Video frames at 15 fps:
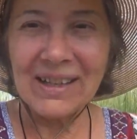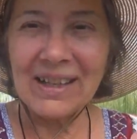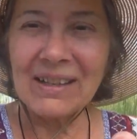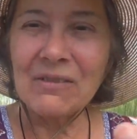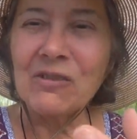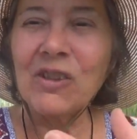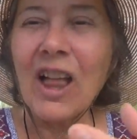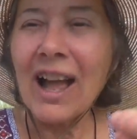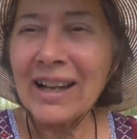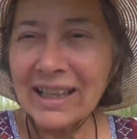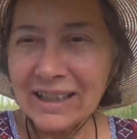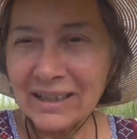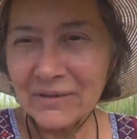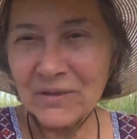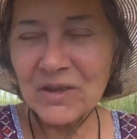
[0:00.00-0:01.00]
uh,
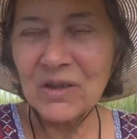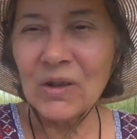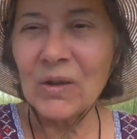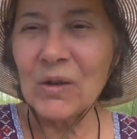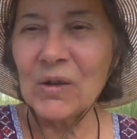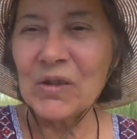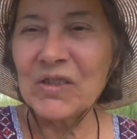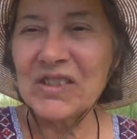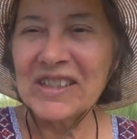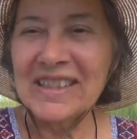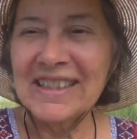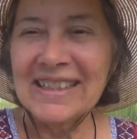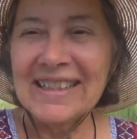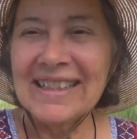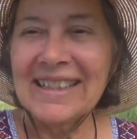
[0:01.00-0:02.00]
flocking of souls,
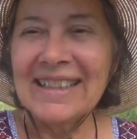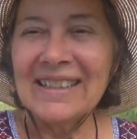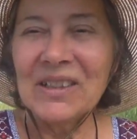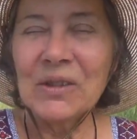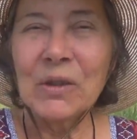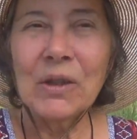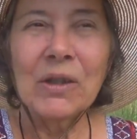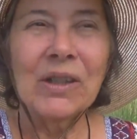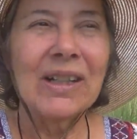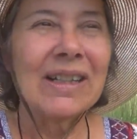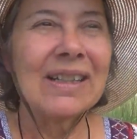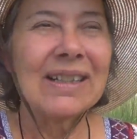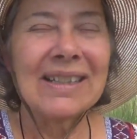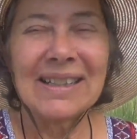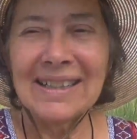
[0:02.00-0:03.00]
or
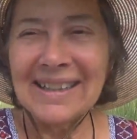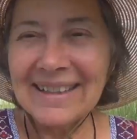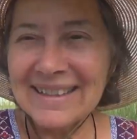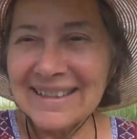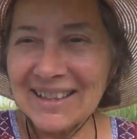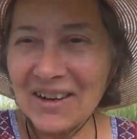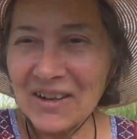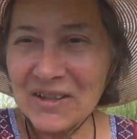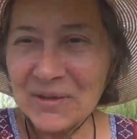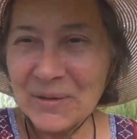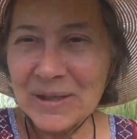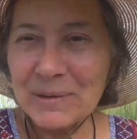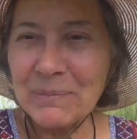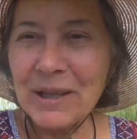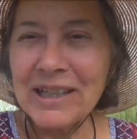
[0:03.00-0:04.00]
uh, it's hard to
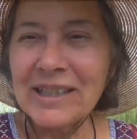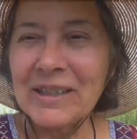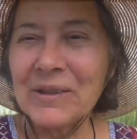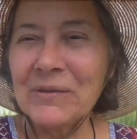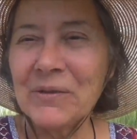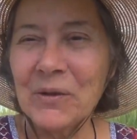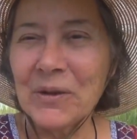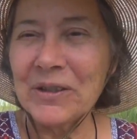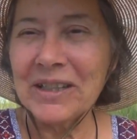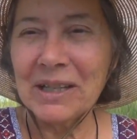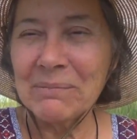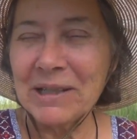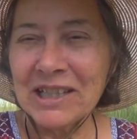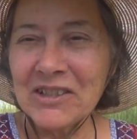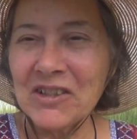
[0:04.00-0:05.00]
explain in the fourth
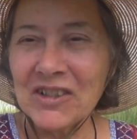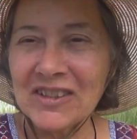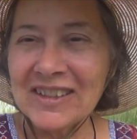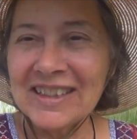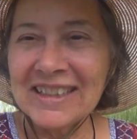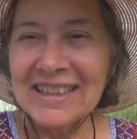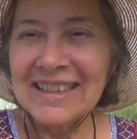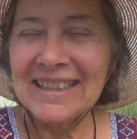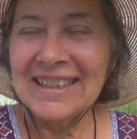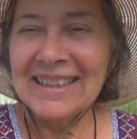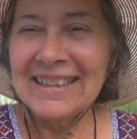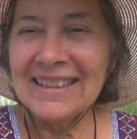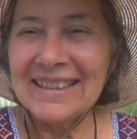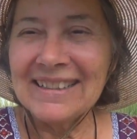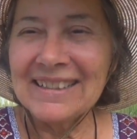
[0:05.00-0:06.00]
dimension.
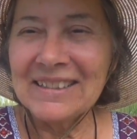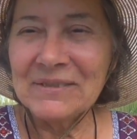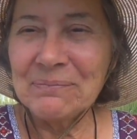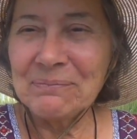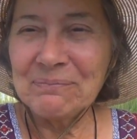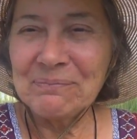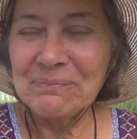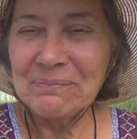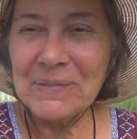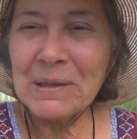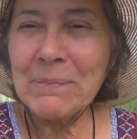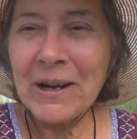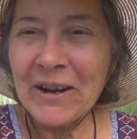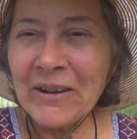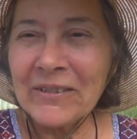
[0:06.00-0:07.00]
Um, but
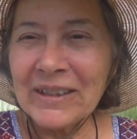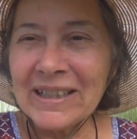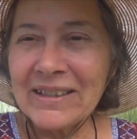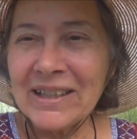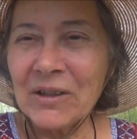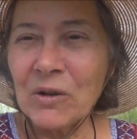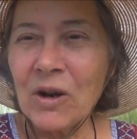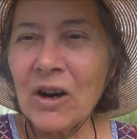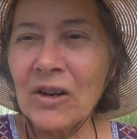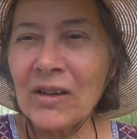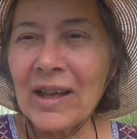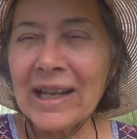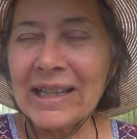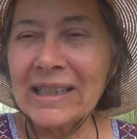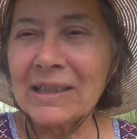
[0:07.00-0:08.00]
apparently, there are
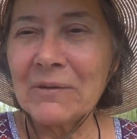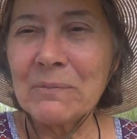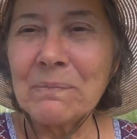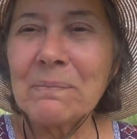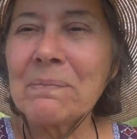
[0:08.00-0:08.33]
like